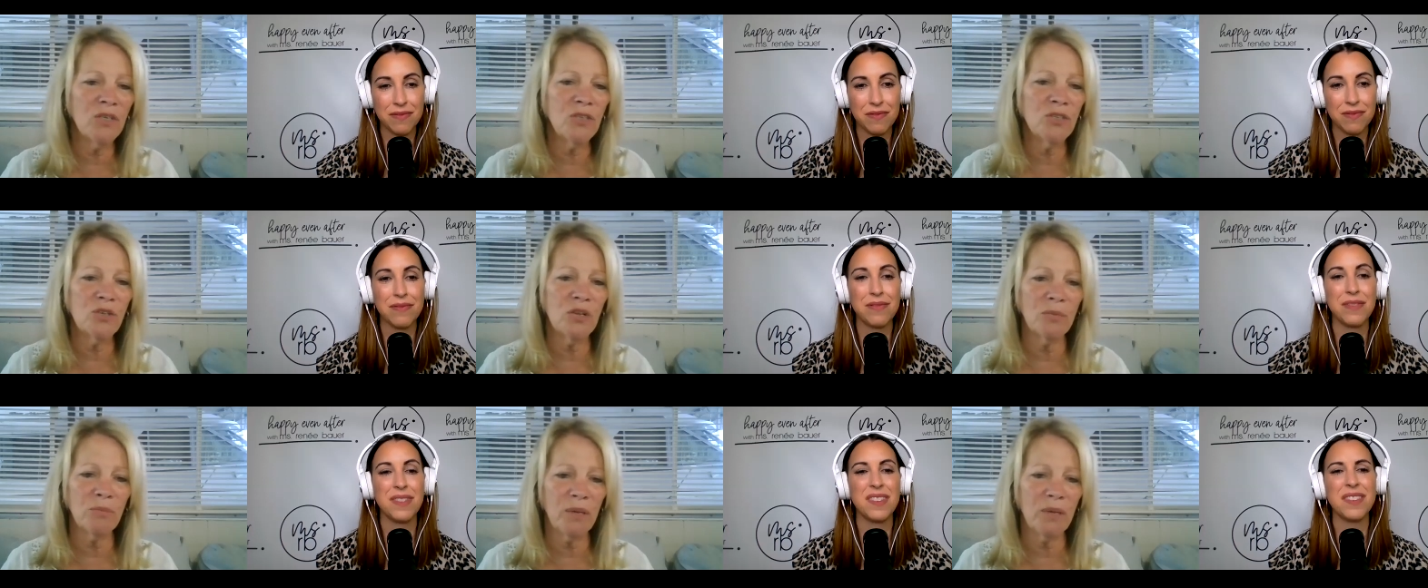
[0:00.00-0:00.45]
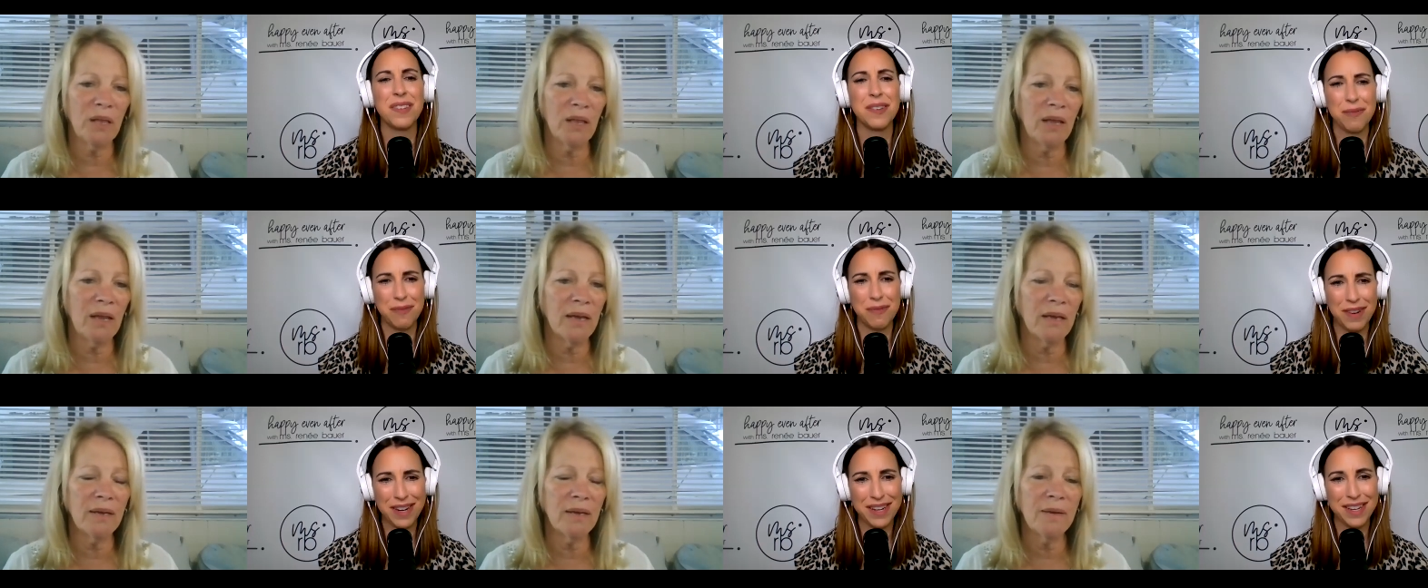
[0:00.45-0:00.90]
Speaker 1: should be
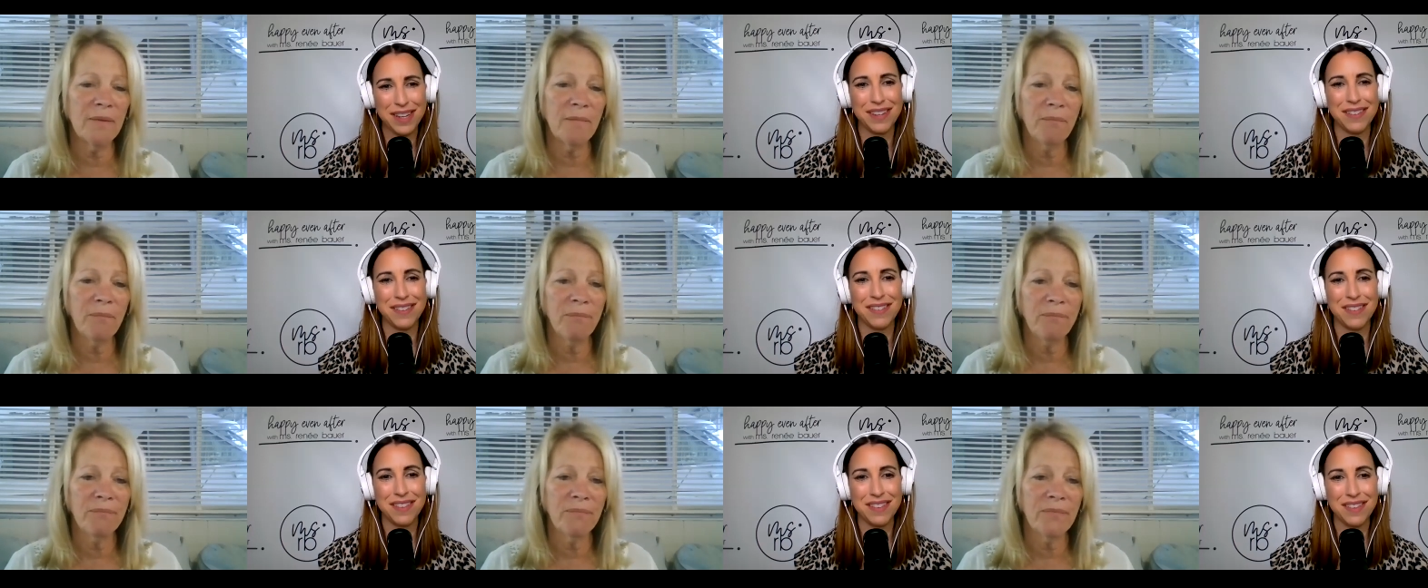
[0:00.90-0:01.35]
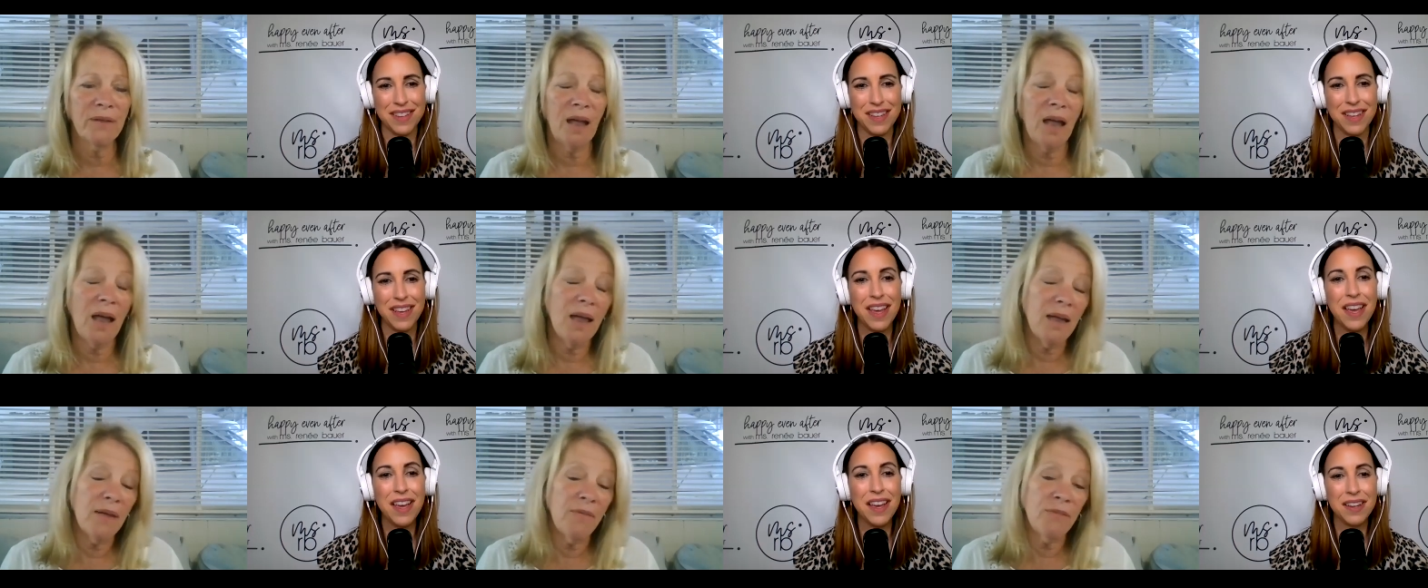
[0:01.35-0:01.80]
like. Right.
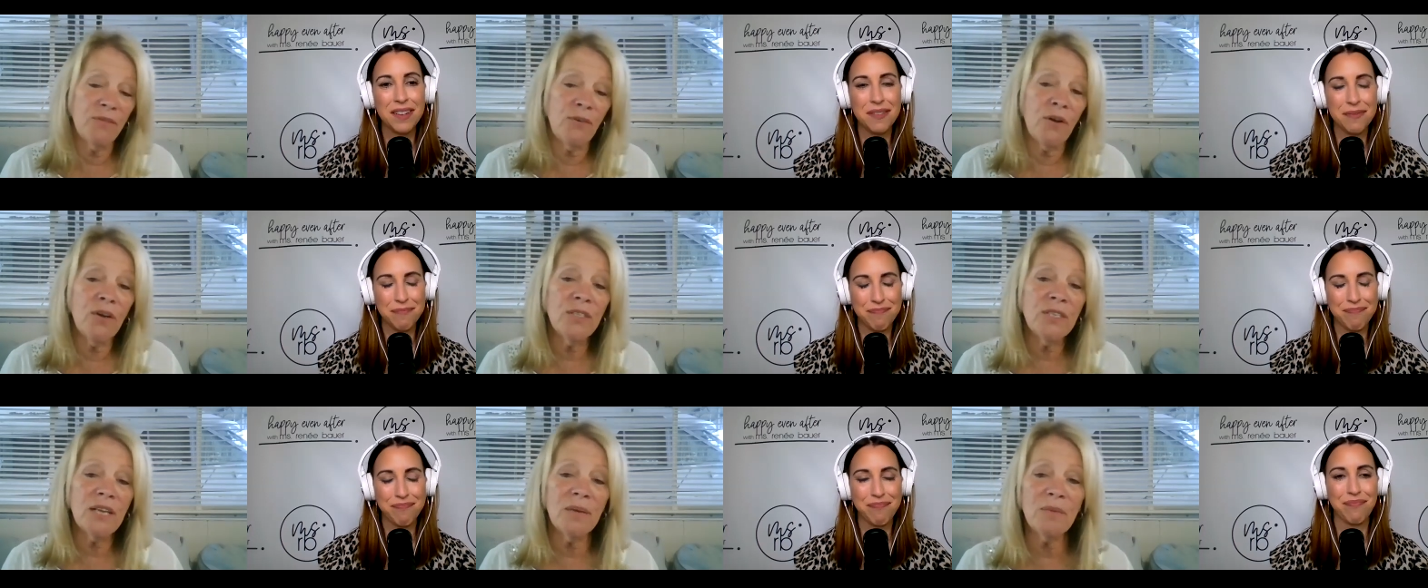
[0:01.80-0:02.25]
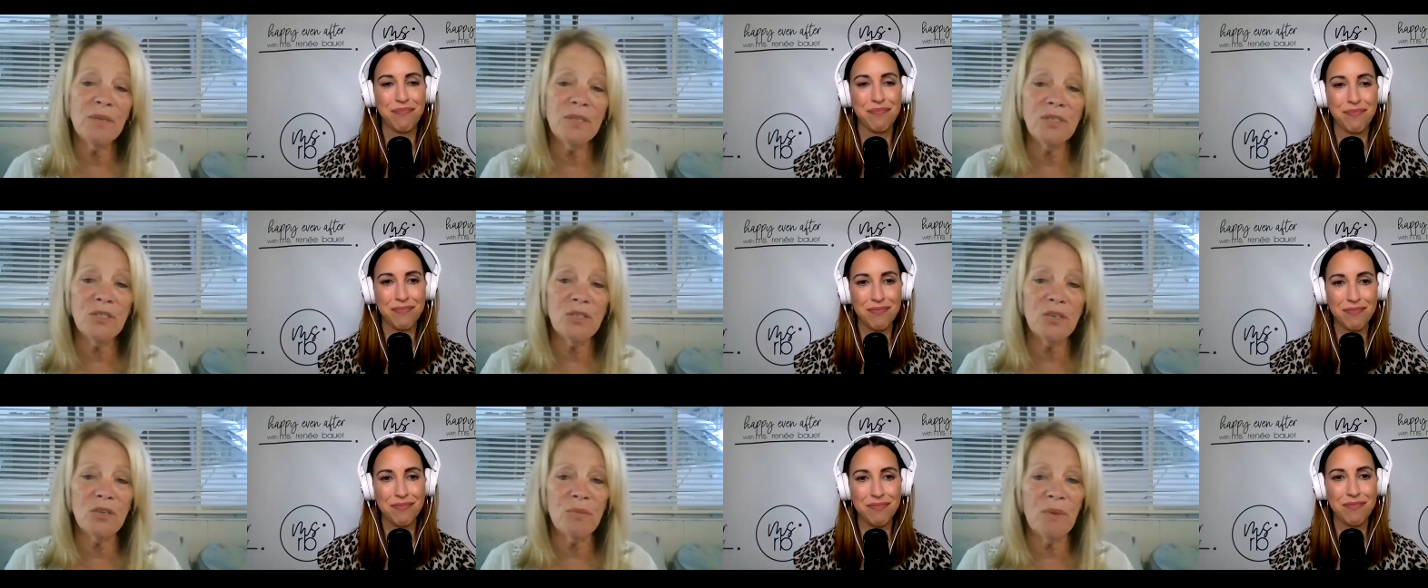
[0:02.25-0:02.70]
I, as far as I'm
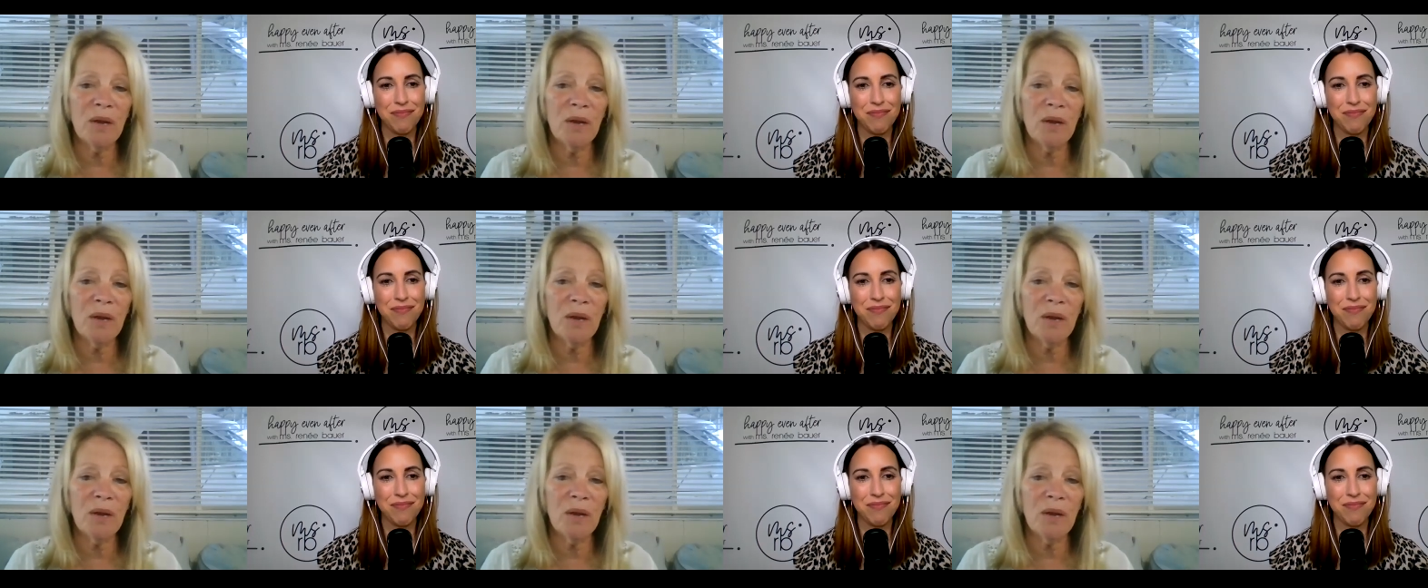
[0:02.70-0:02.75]
concerned,